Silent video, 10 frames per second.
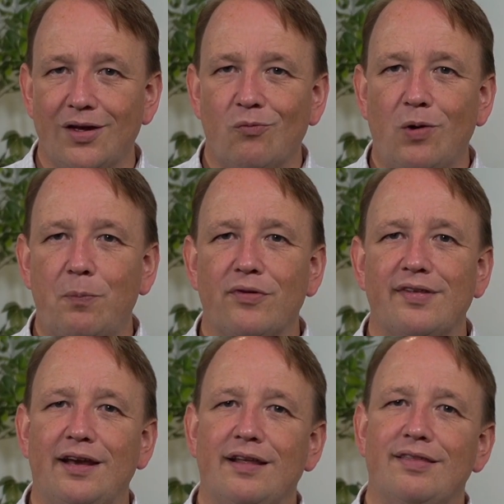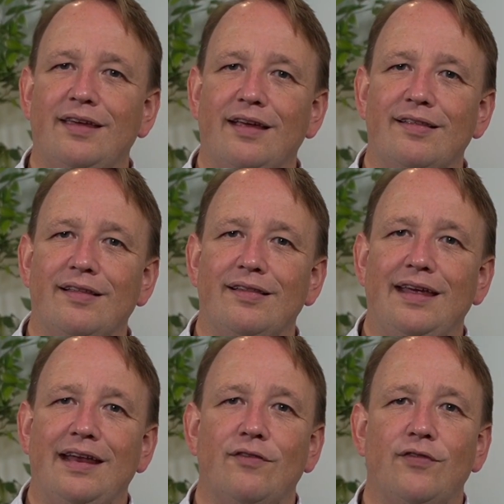representing things that
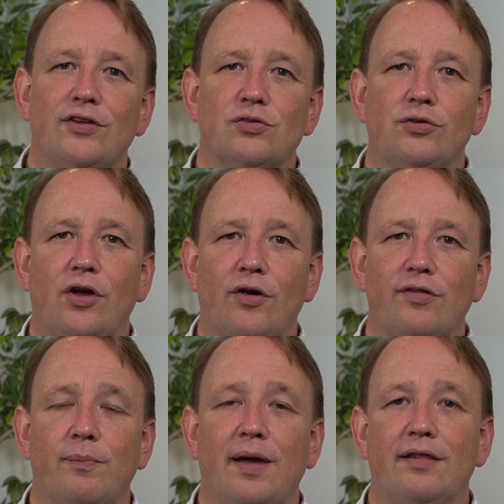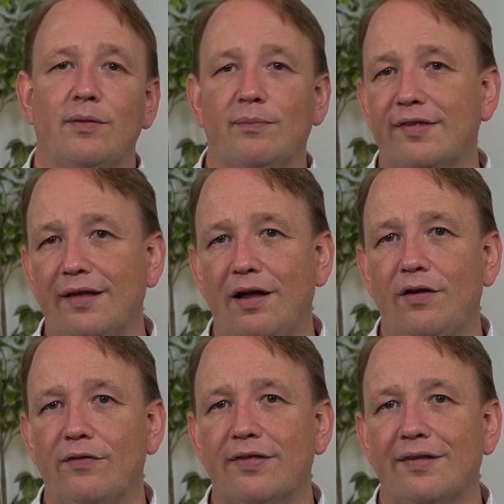the individual knows about
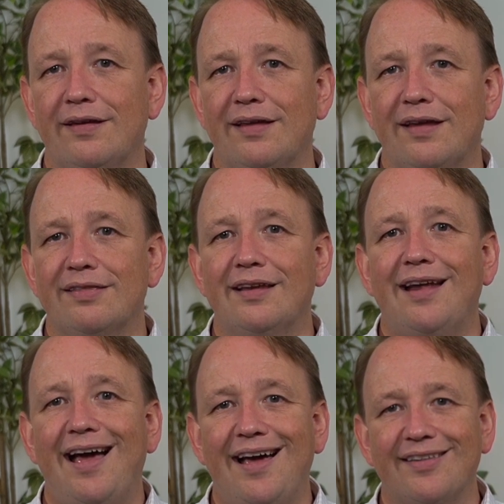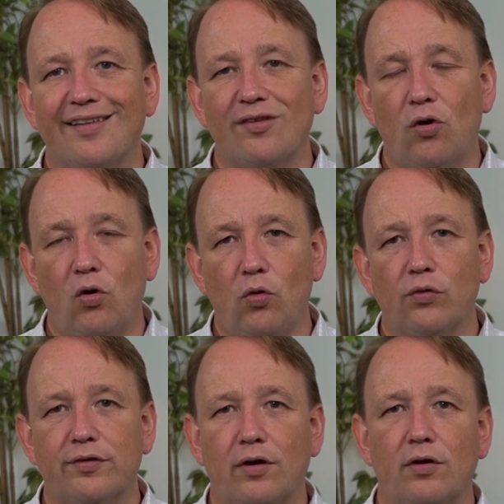themselves that others
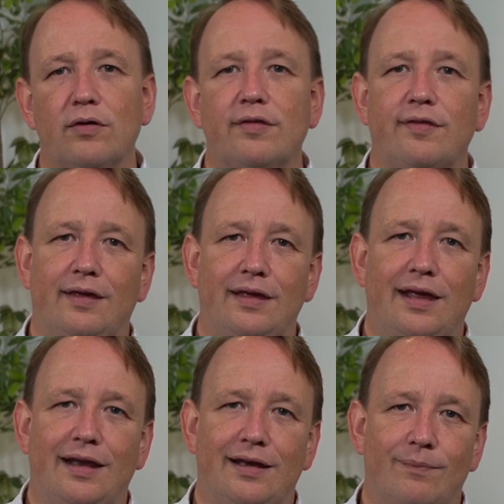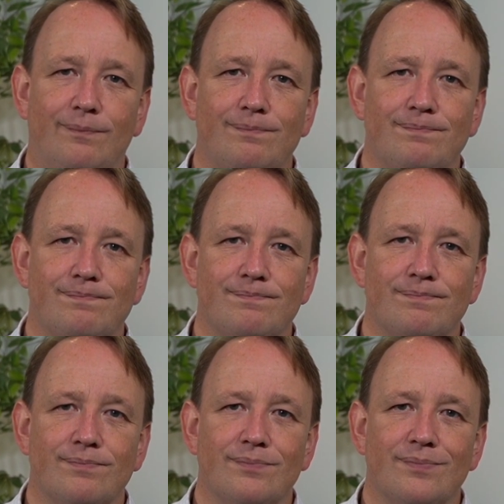also see in them.
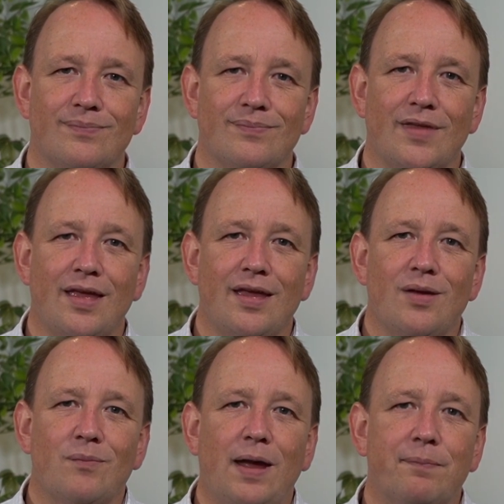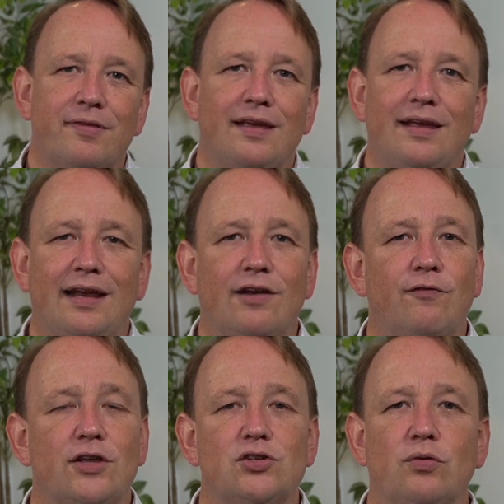Perhaps the
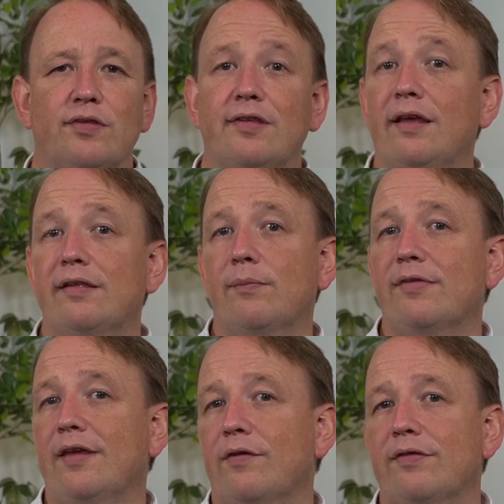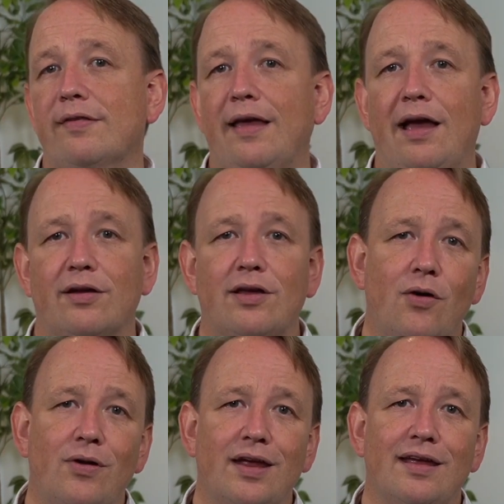individual sees themselves as
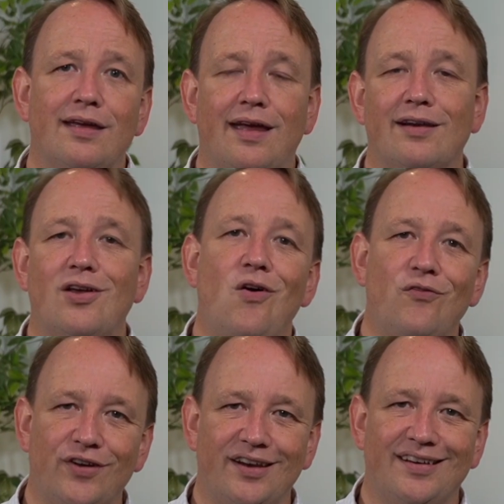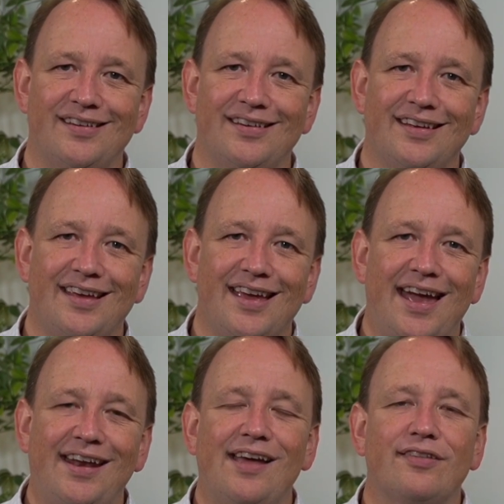outgoing and confident,
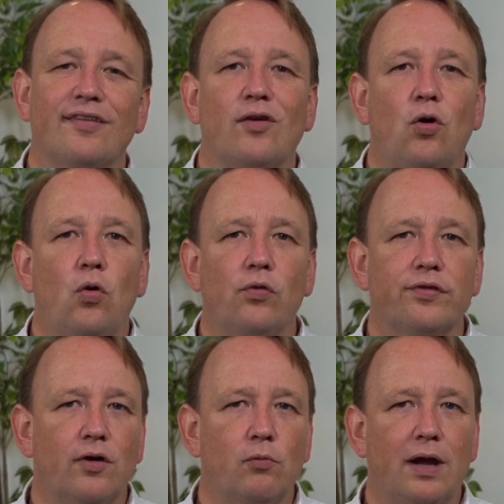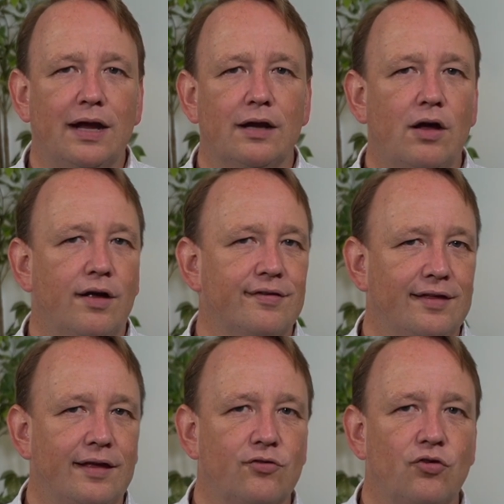and others also recognize
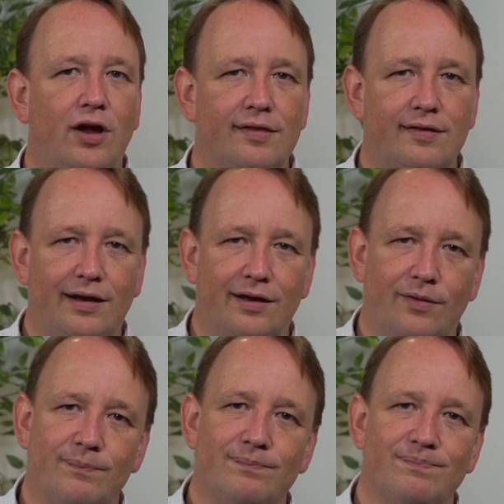these traits in them.